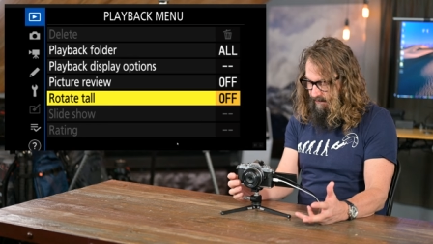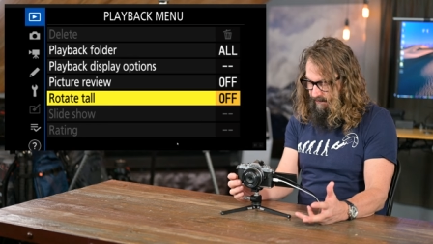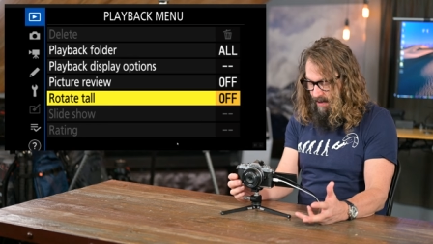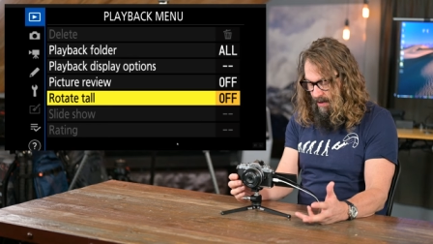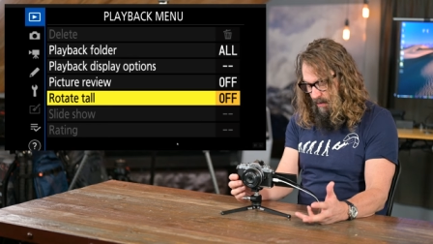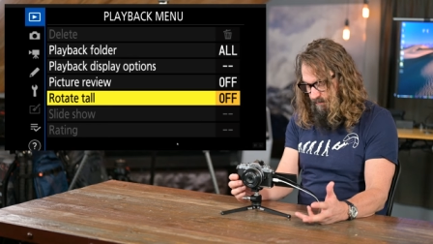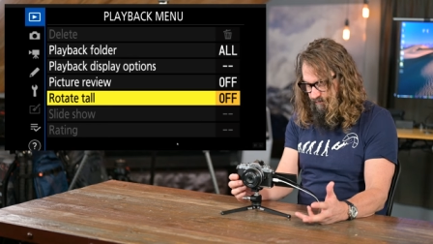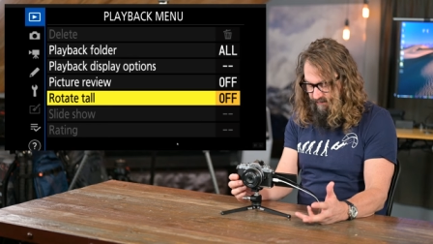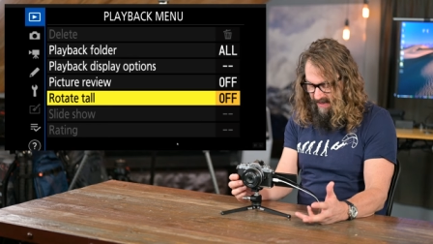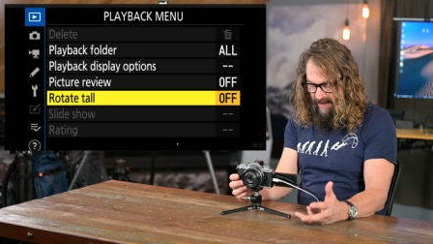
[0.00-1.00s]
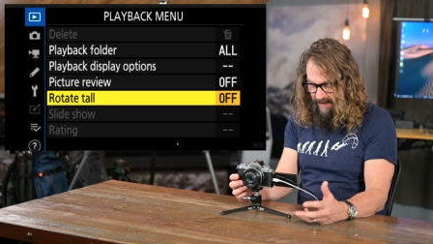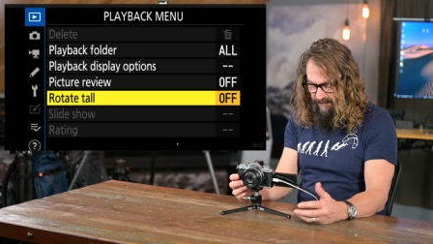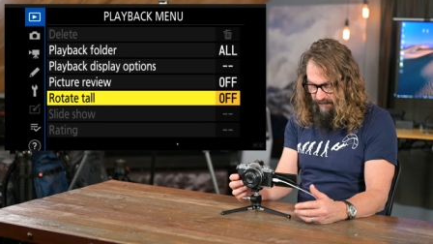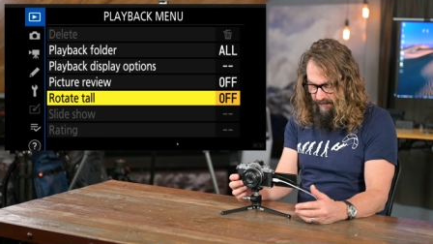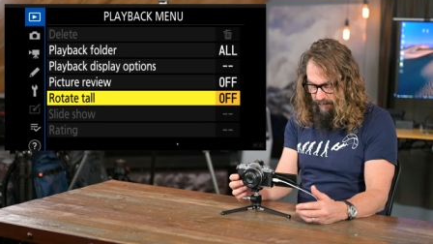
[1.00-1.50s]
So that I
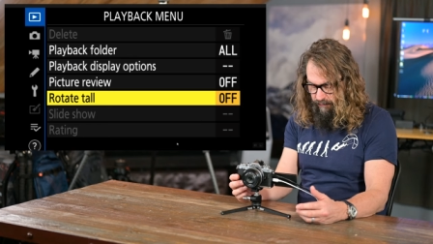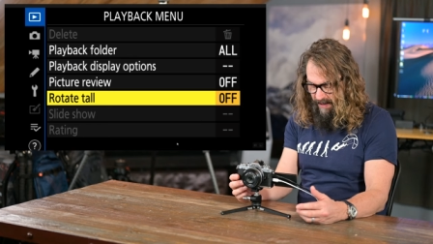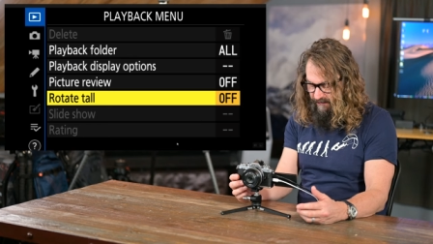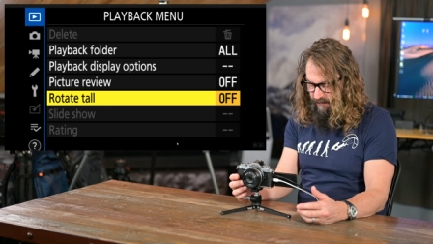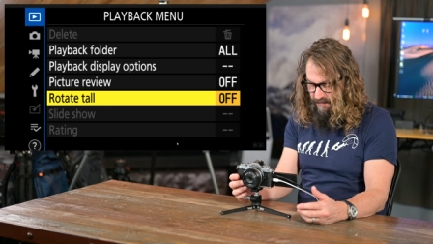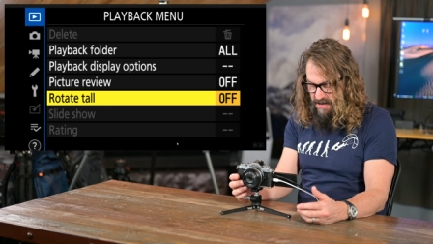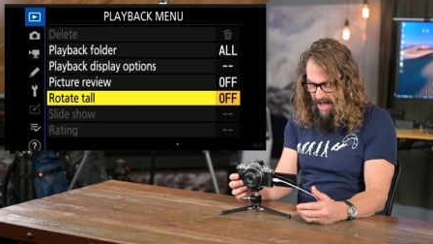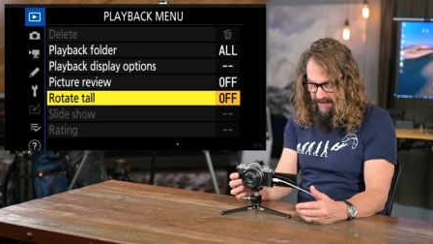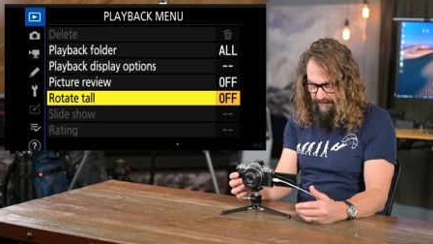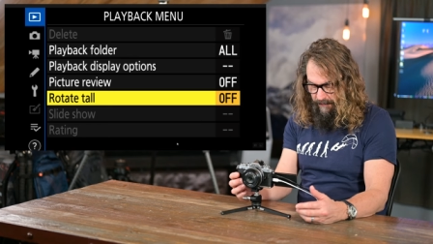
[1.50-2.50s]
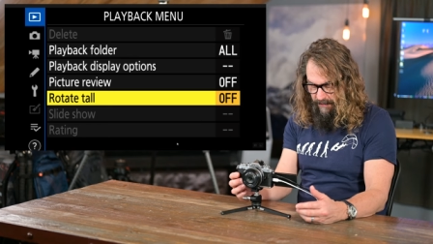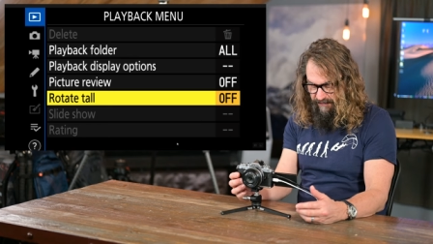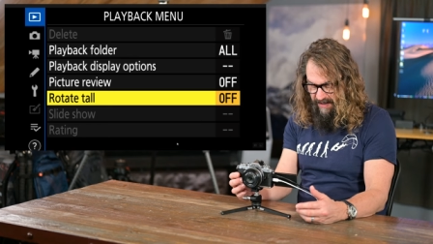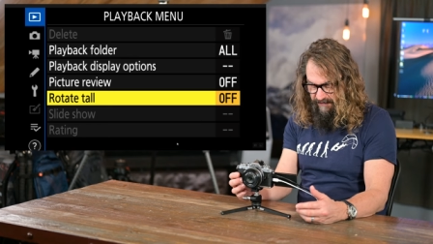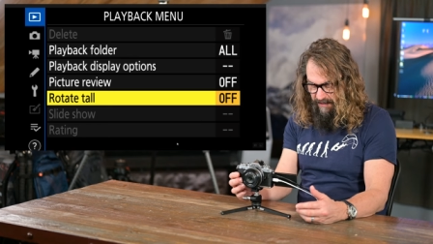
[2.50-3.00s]
choose, I choose not to rotate